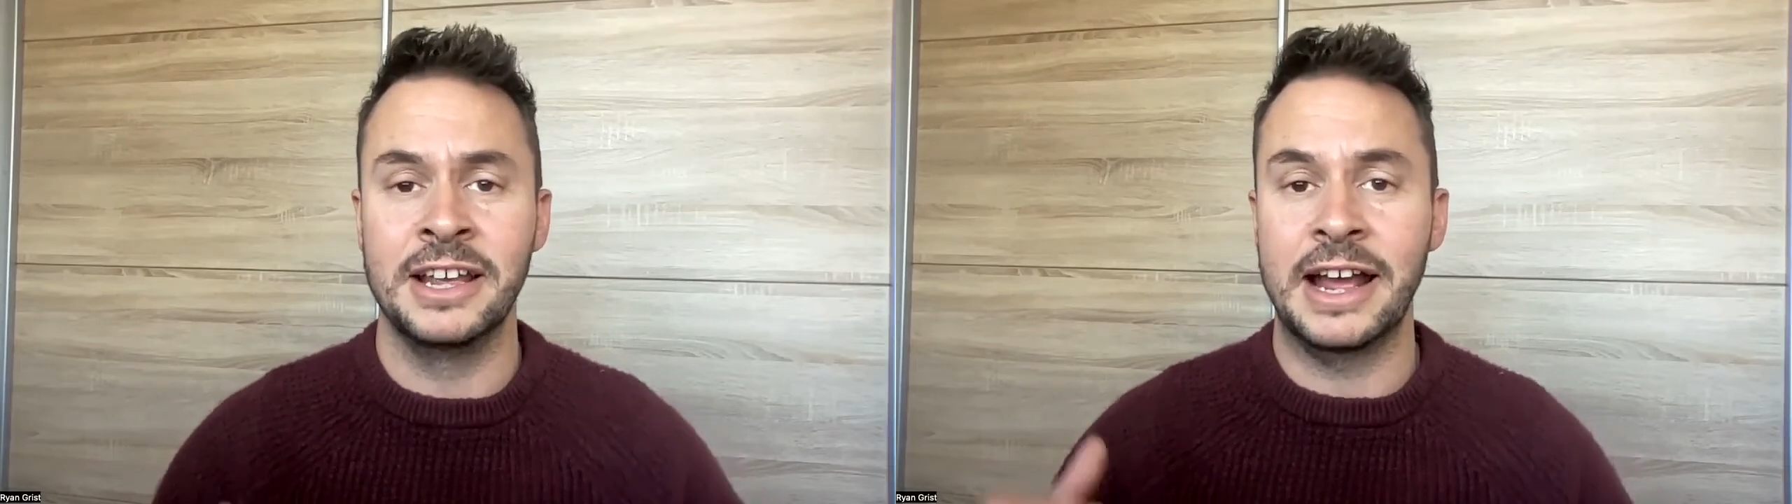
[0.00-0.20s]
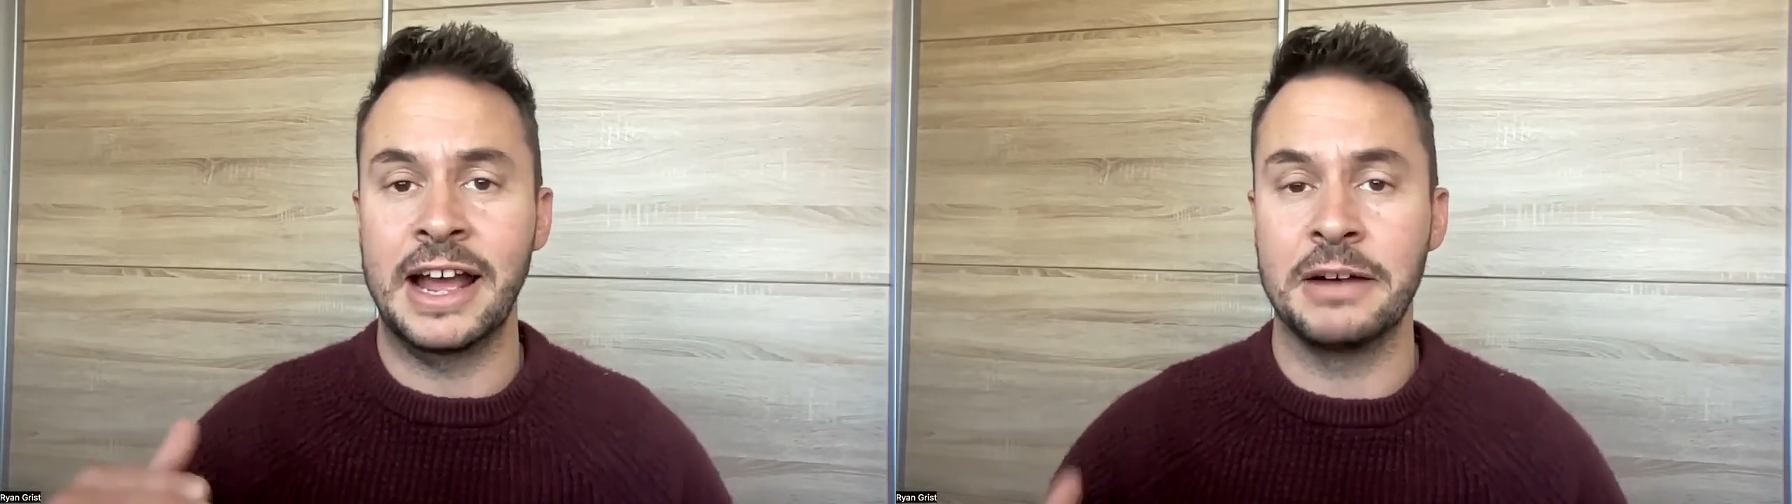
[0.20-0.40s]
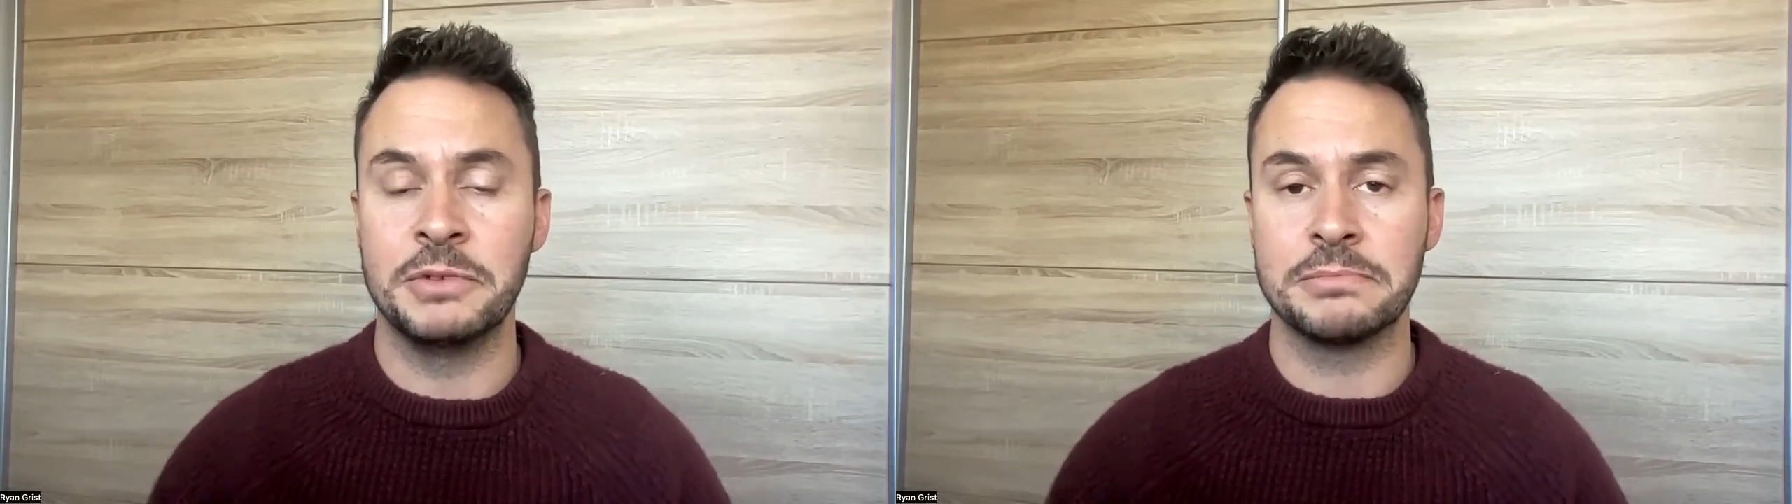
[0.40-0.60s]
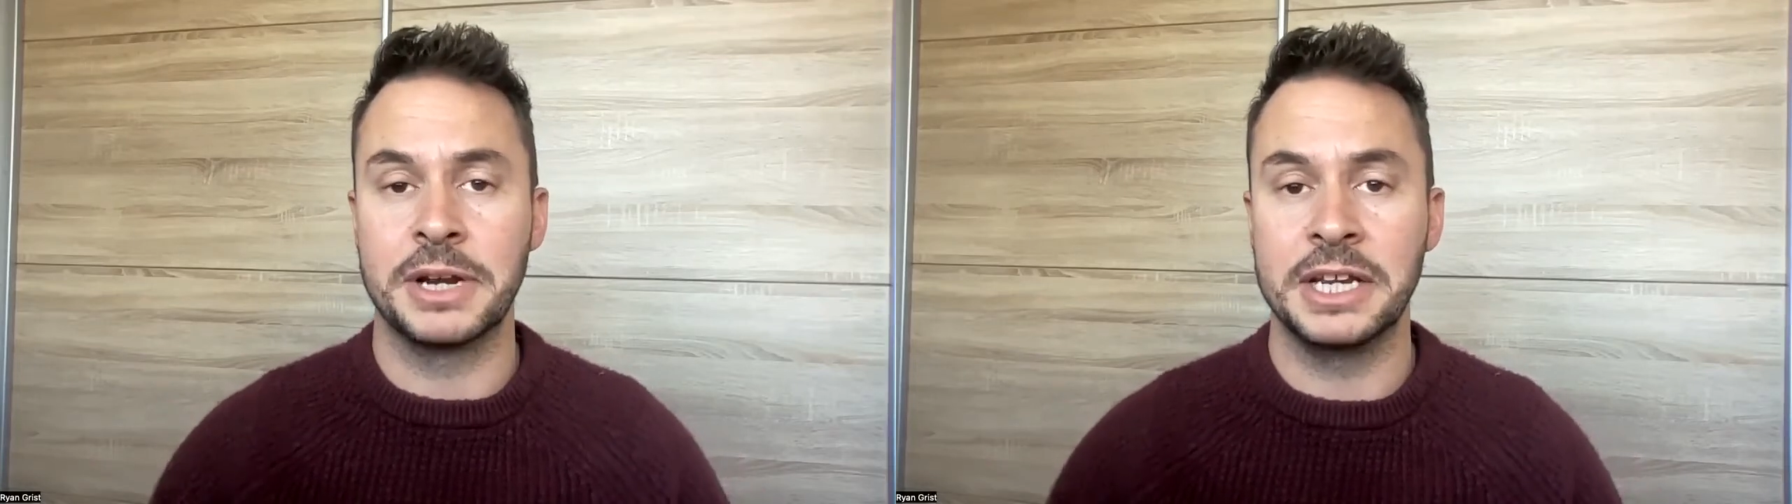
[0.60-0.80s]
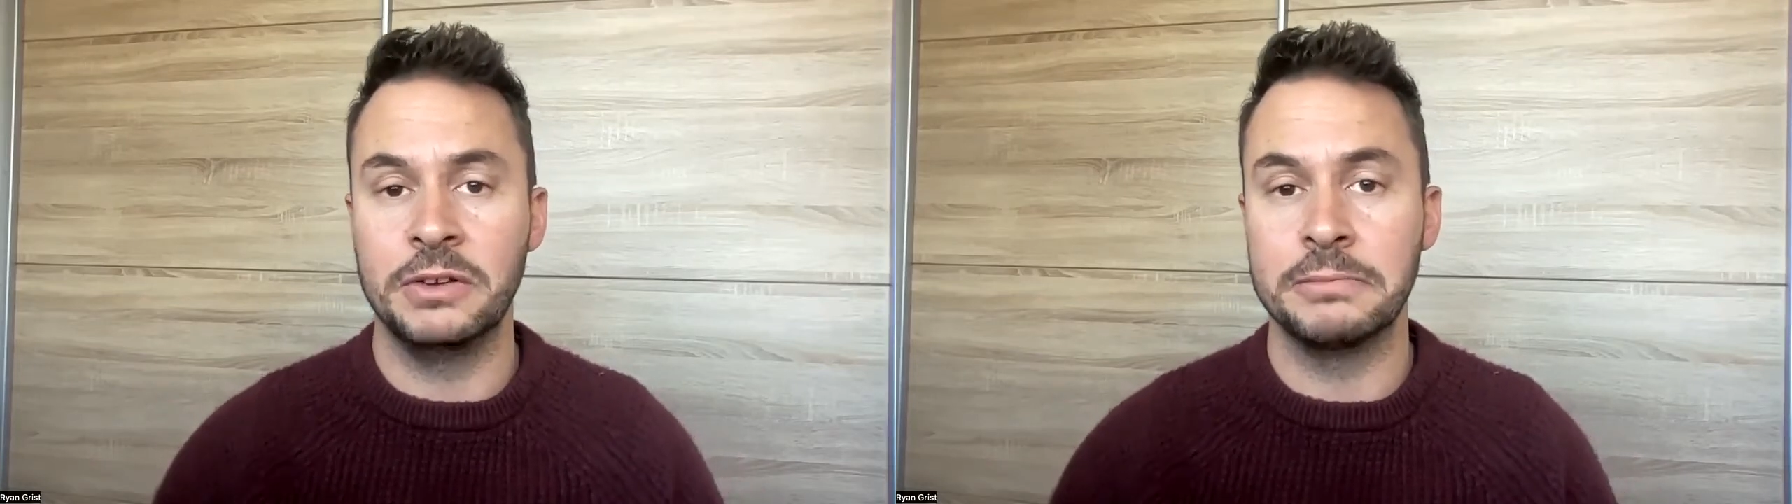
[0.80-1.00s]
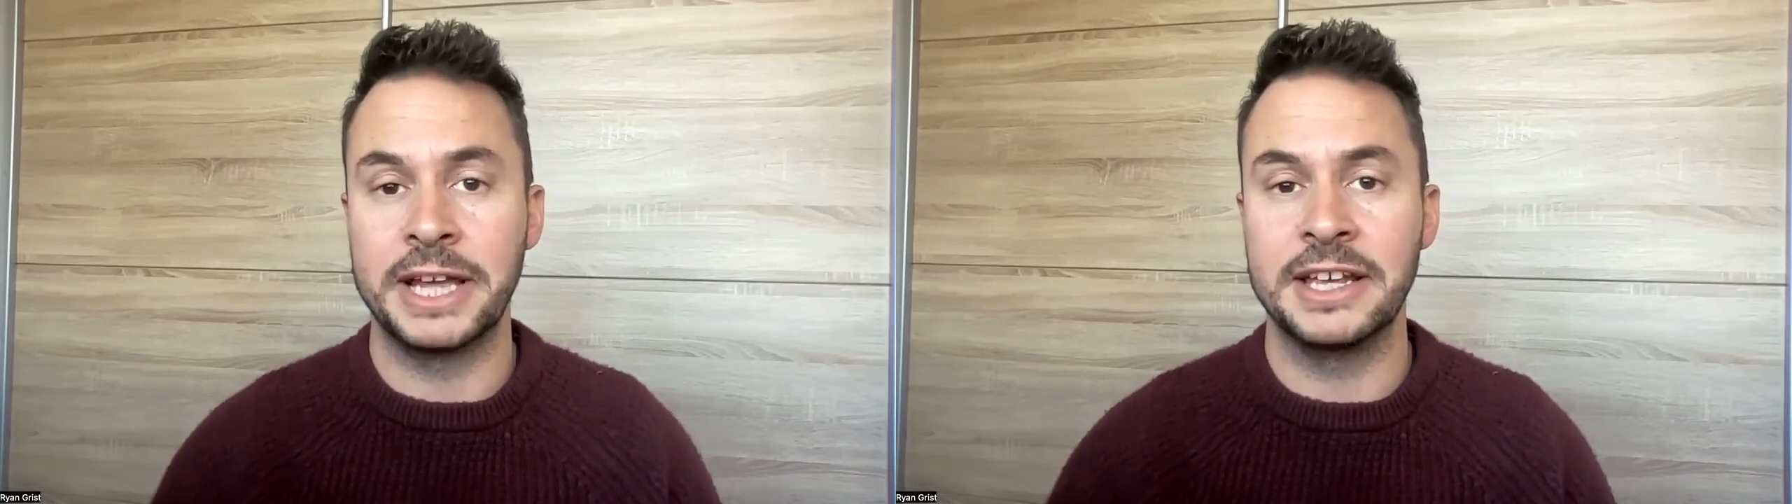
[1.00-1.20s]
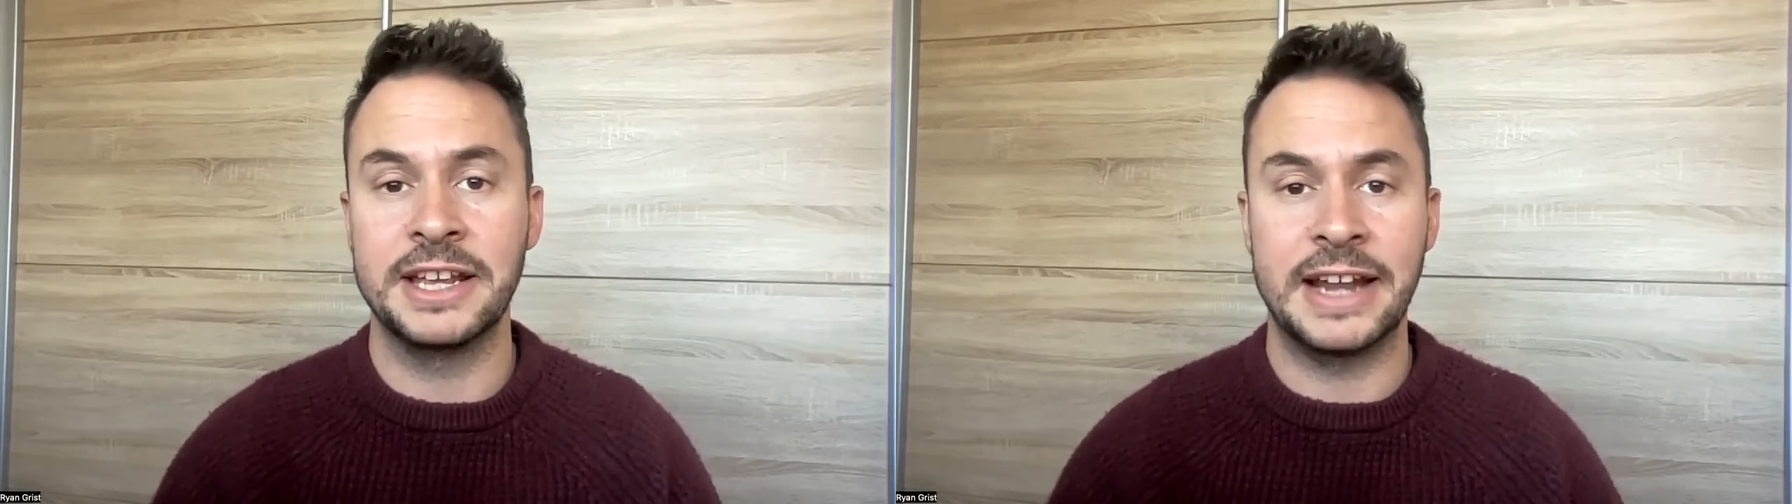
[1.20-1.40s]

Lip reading: how much money you're making,